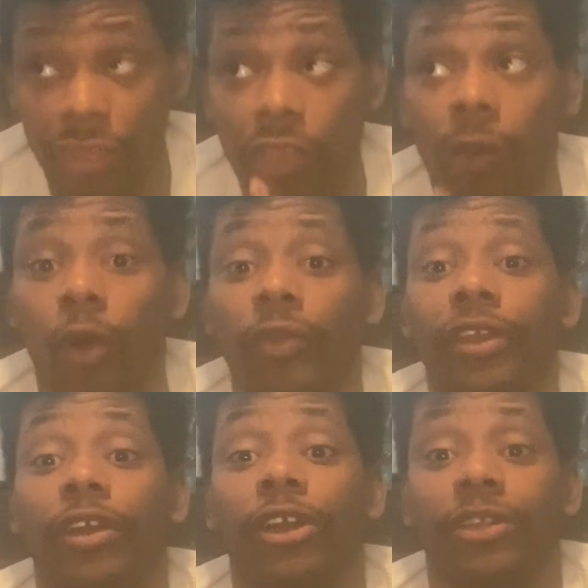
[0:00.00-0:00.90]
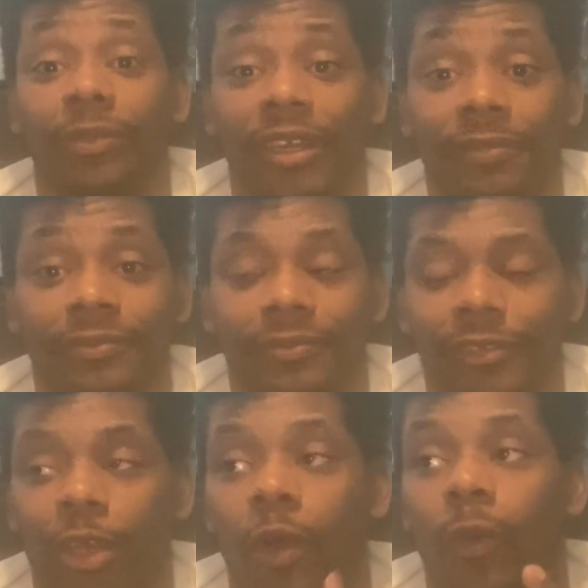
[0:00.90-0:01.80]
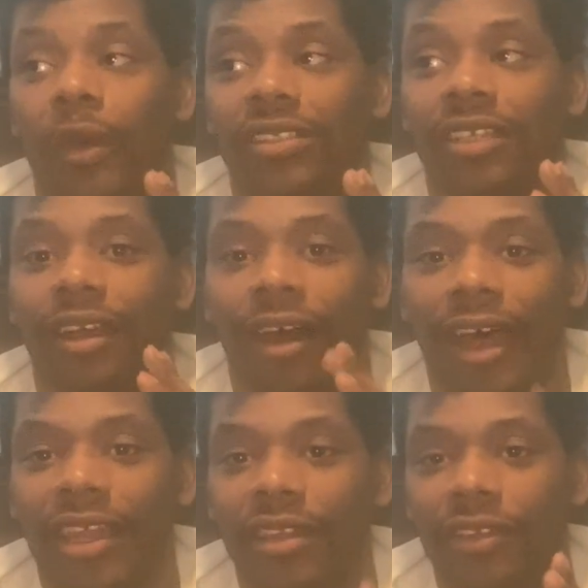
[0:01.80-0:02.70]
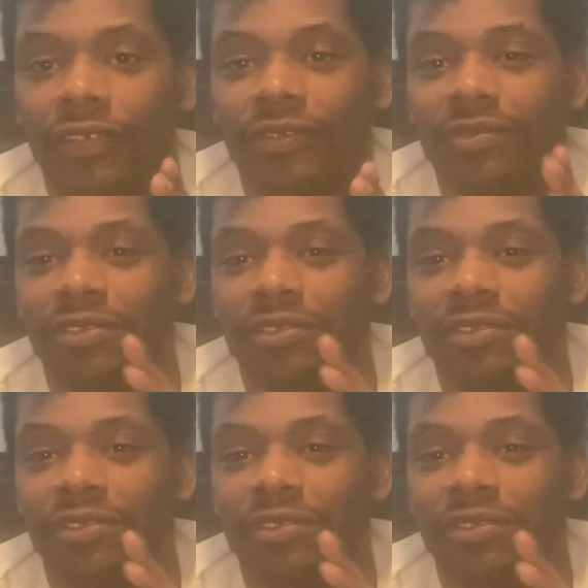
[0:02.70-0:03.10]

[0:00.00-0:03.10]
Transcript: you only heard me, which kind of